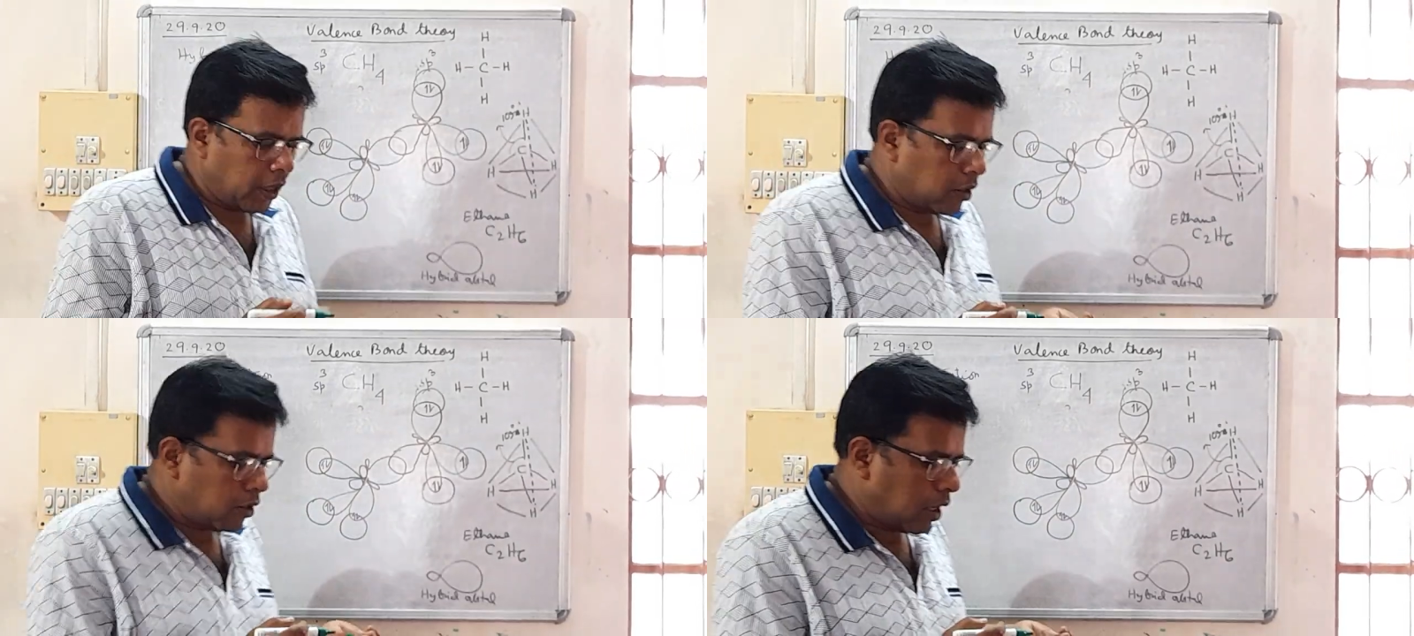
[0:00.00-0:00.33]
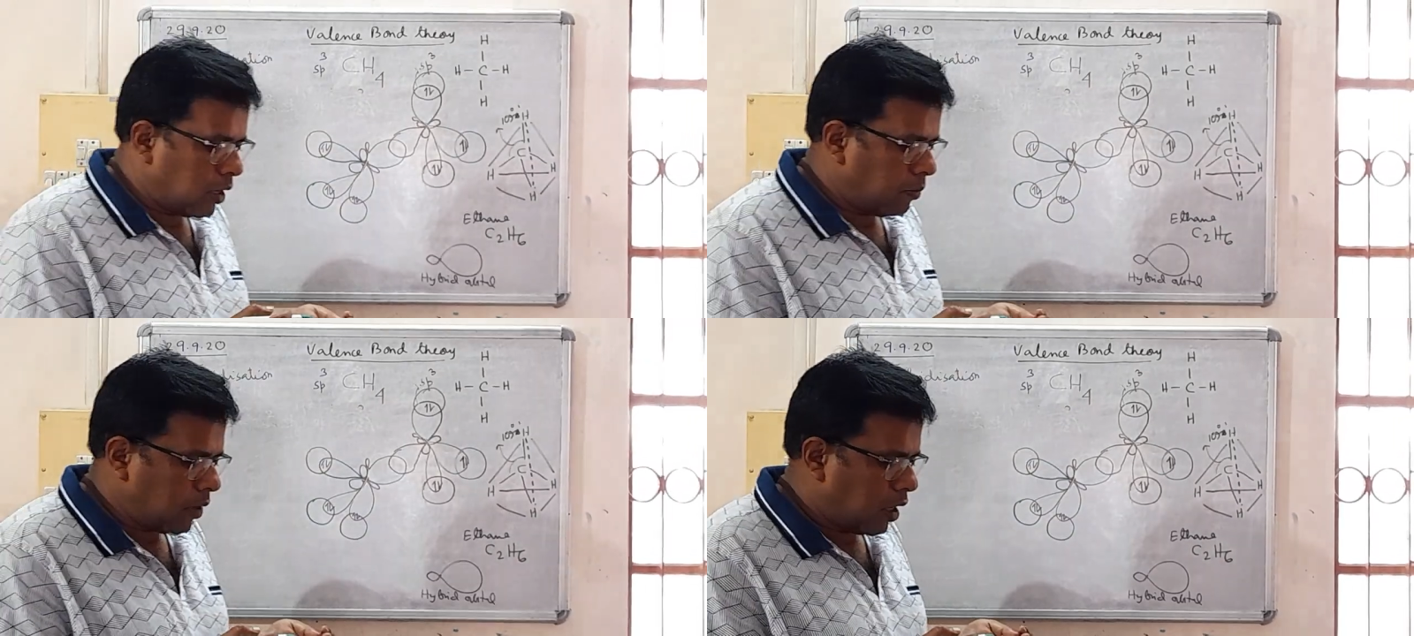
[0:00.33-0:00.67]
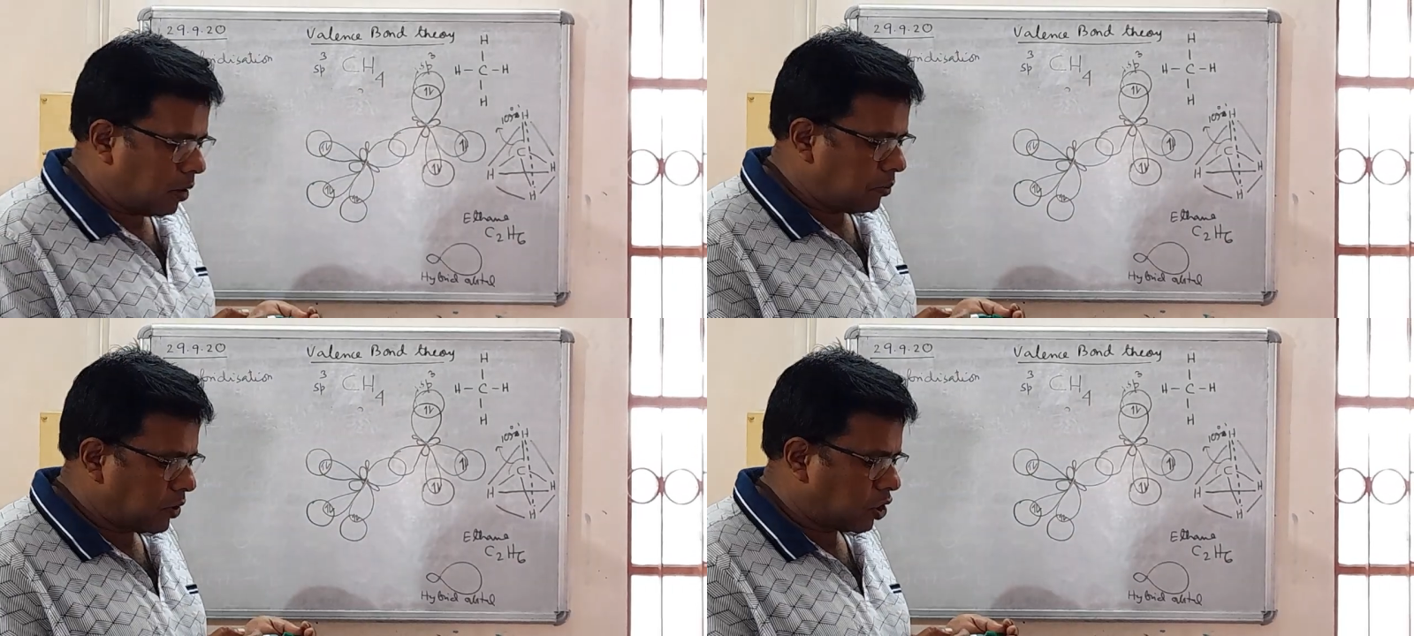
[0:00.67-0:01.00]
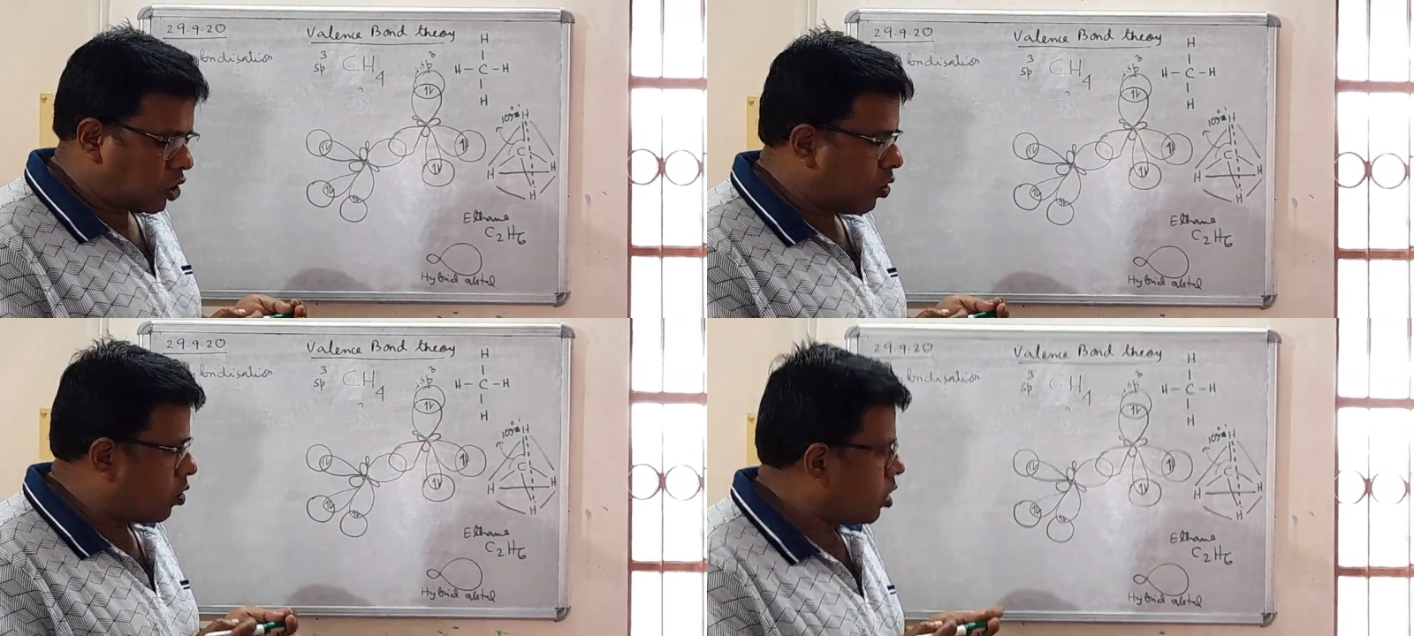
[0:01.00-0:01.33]
Now I'm
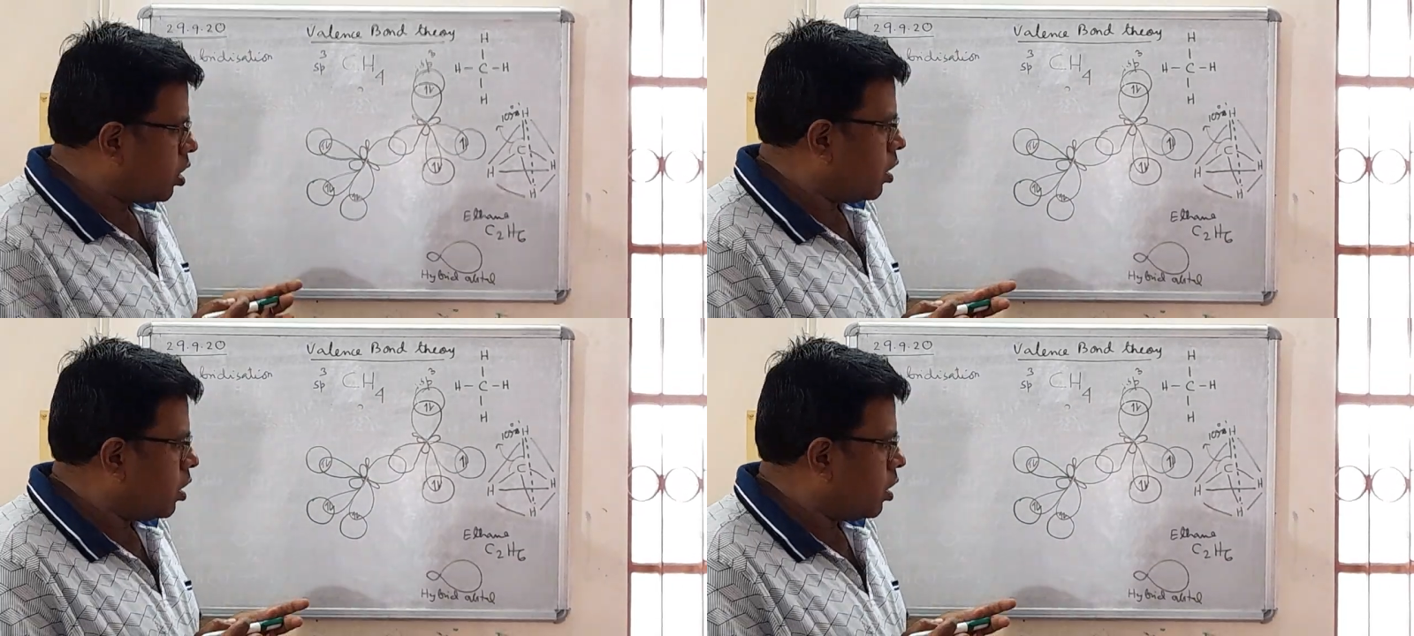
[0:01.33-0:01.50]
sure